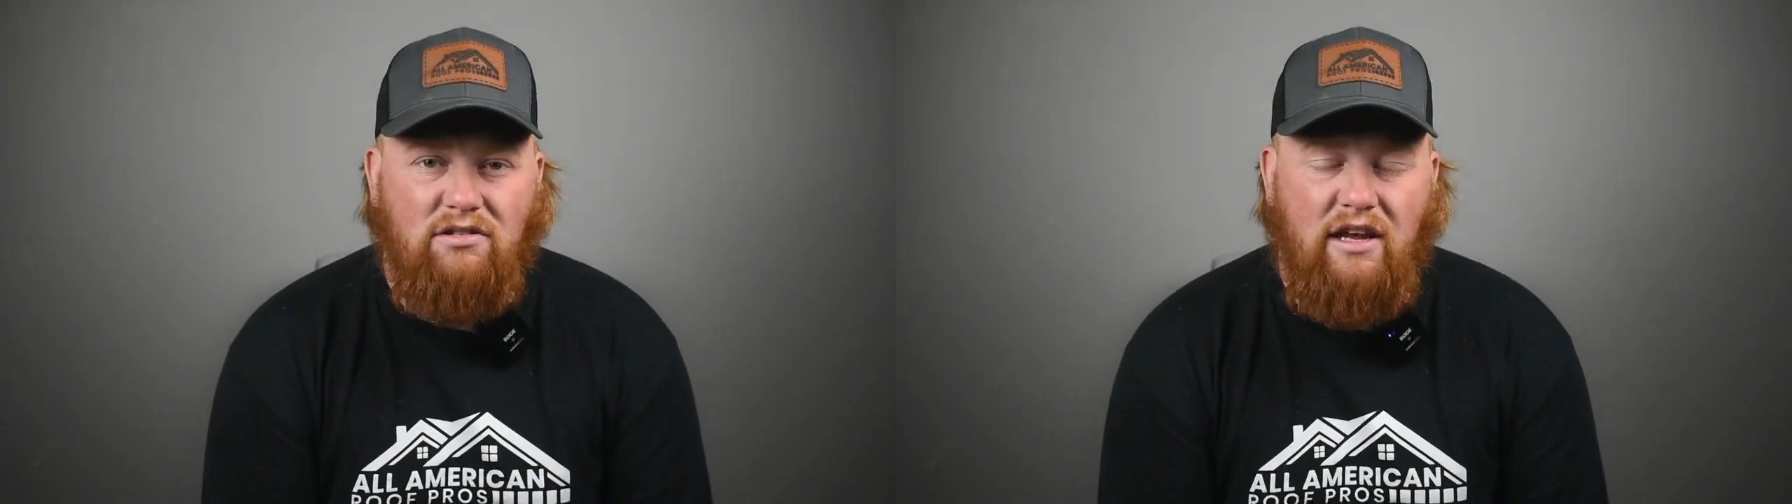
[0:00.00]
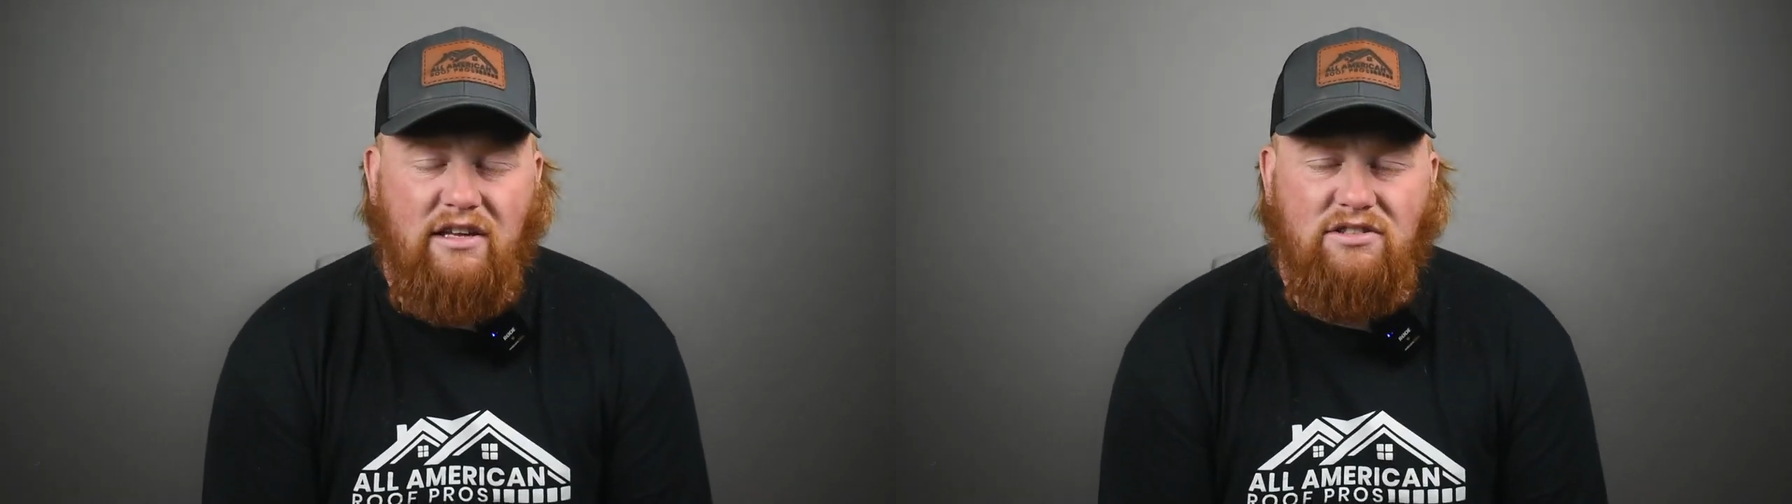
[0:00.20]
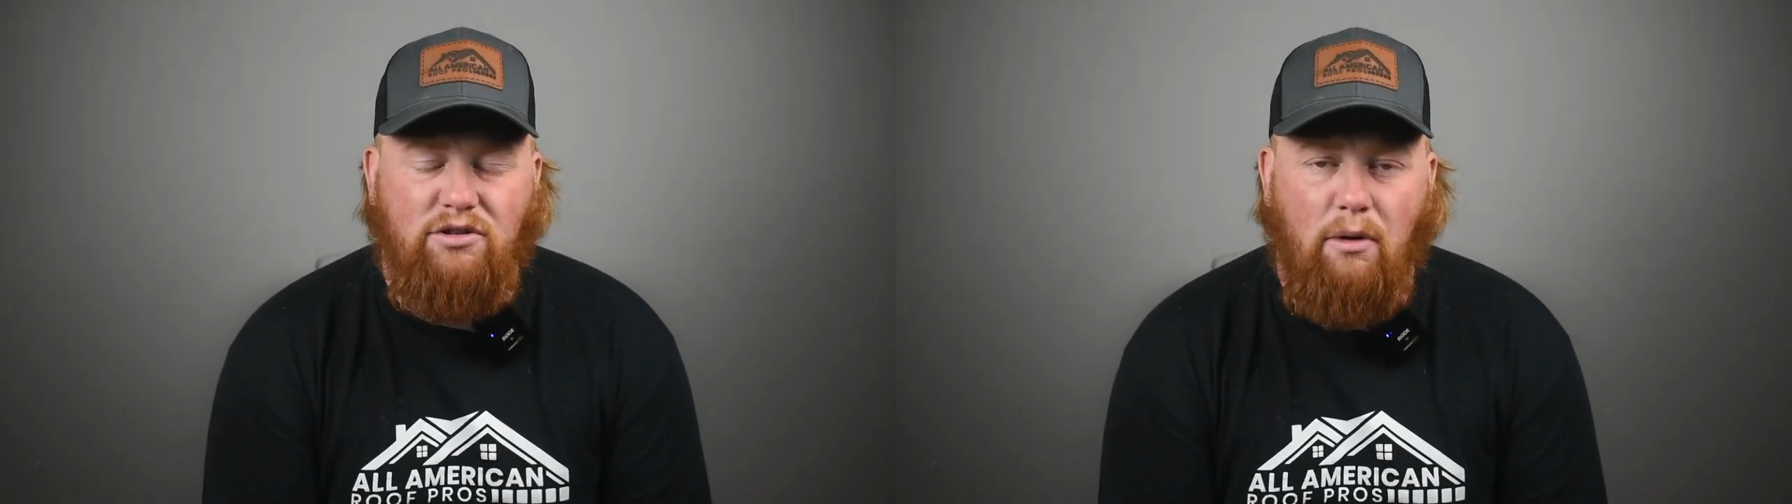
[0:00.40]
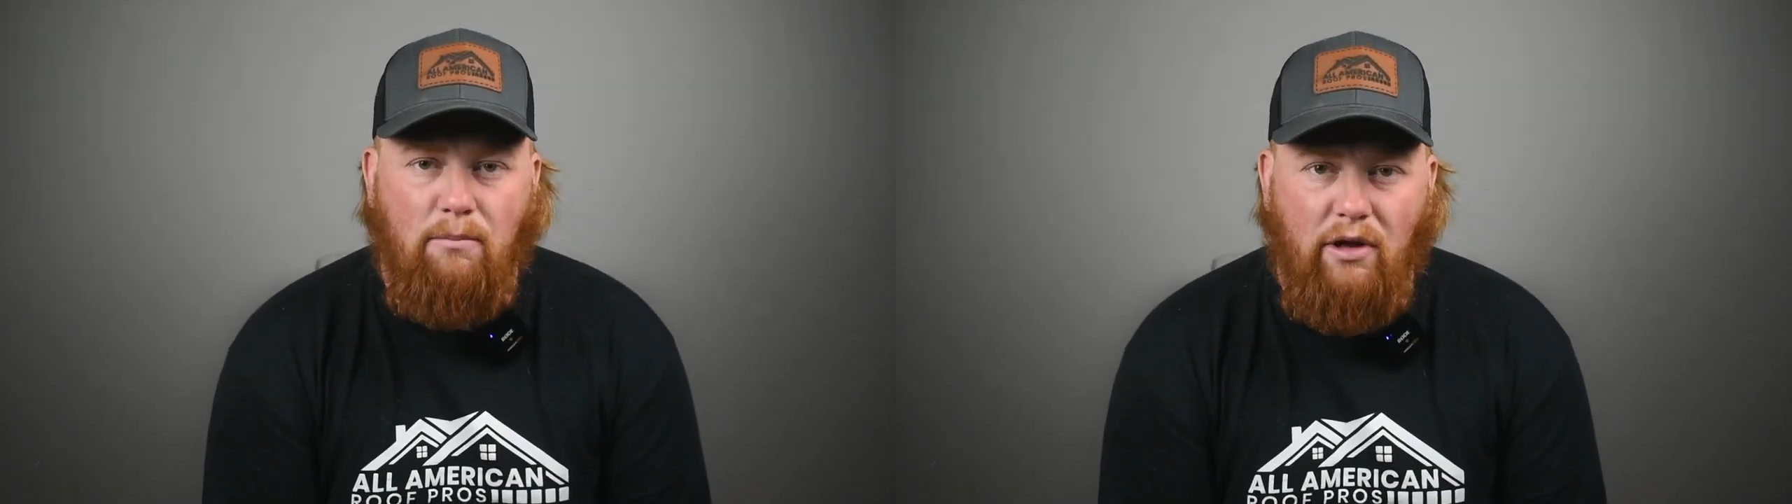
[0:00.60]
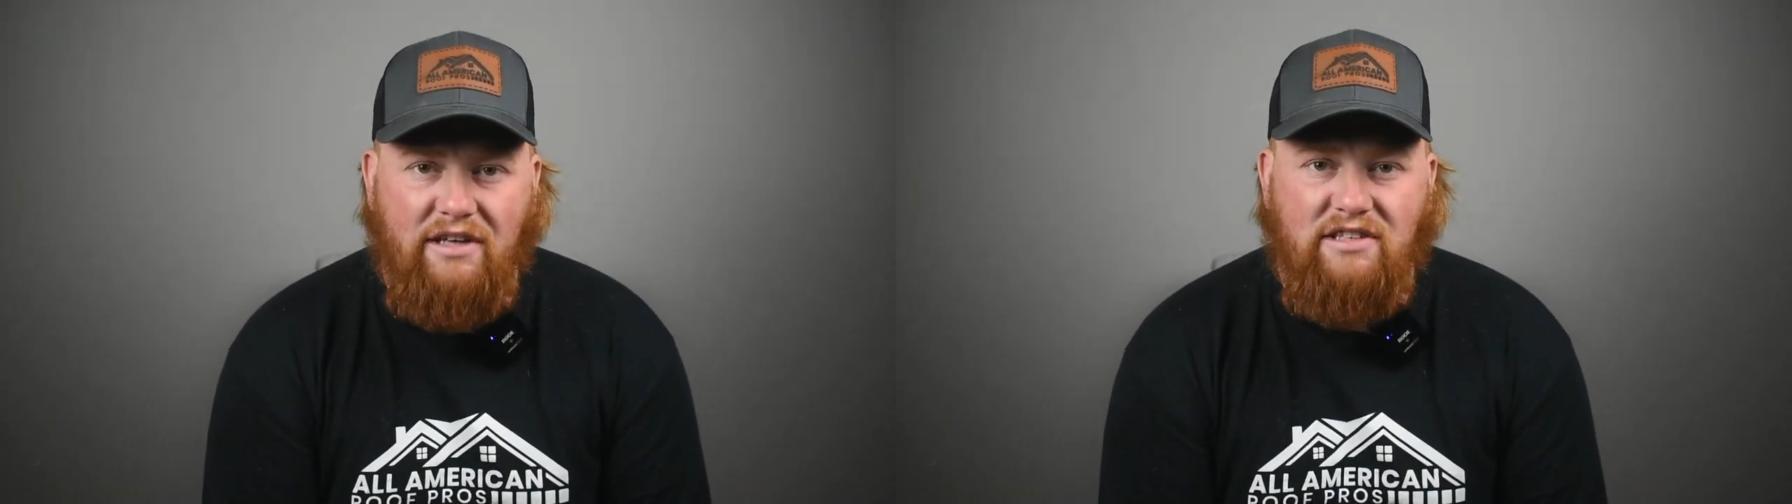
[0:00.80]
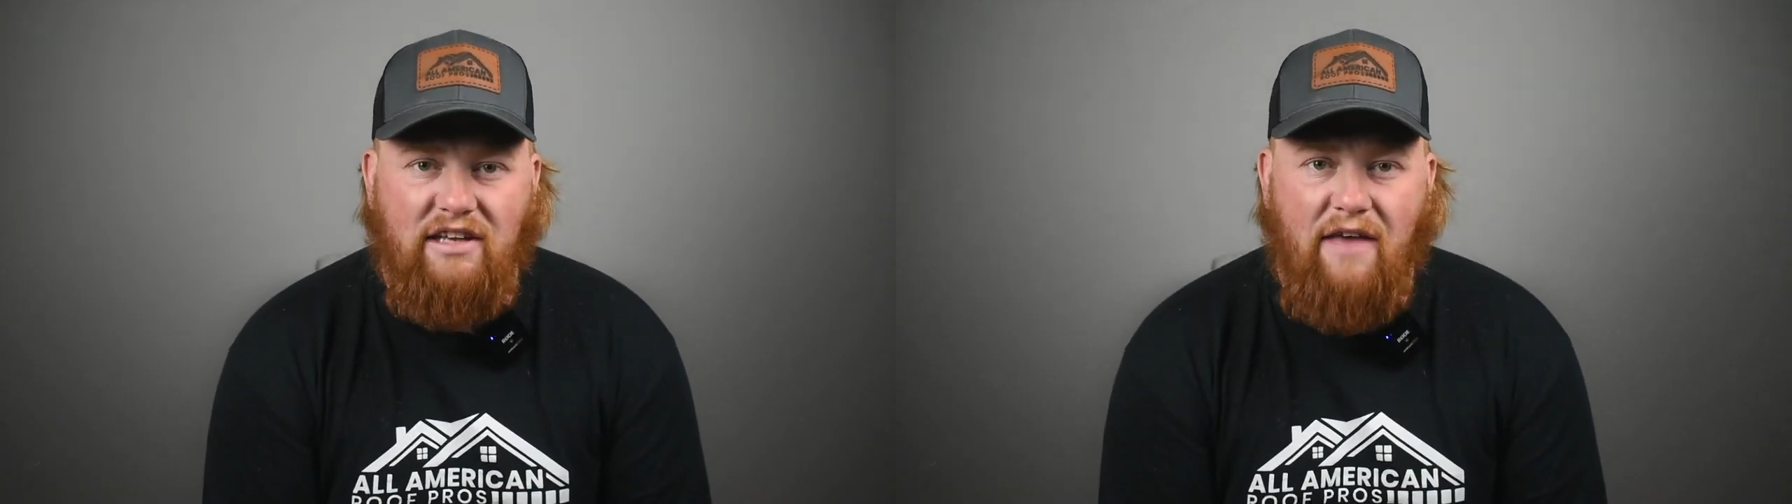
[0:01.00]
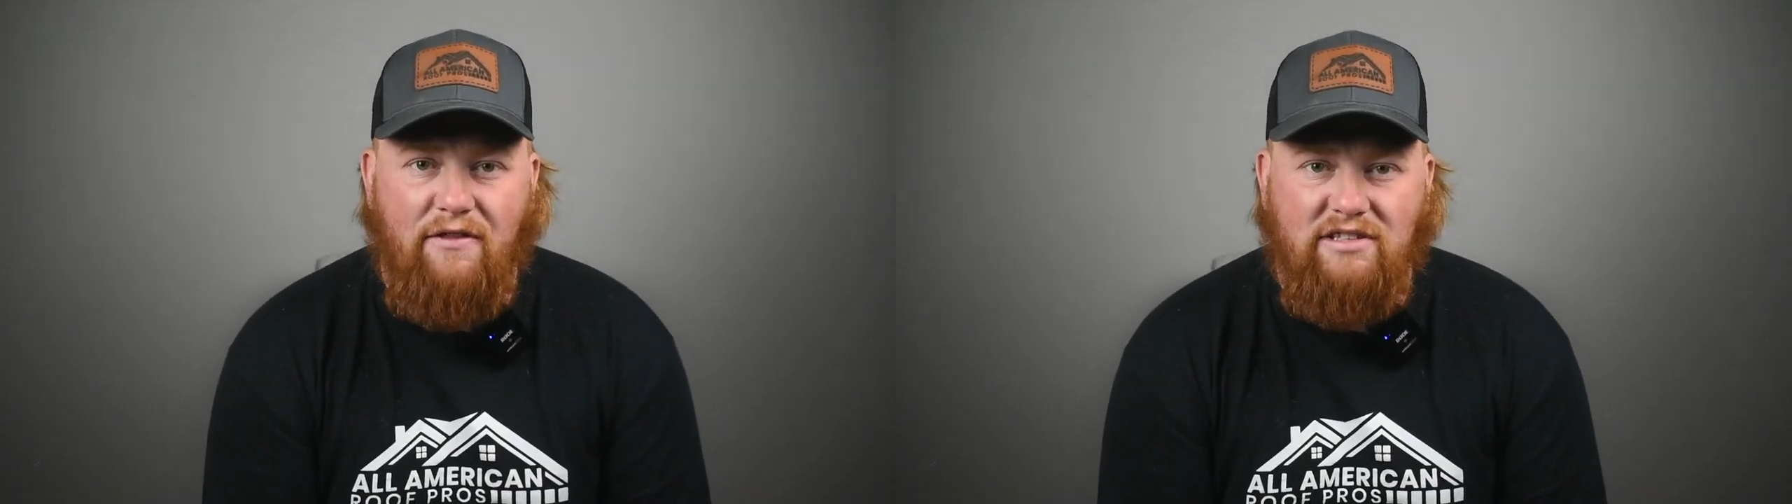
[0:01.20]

is to replace it at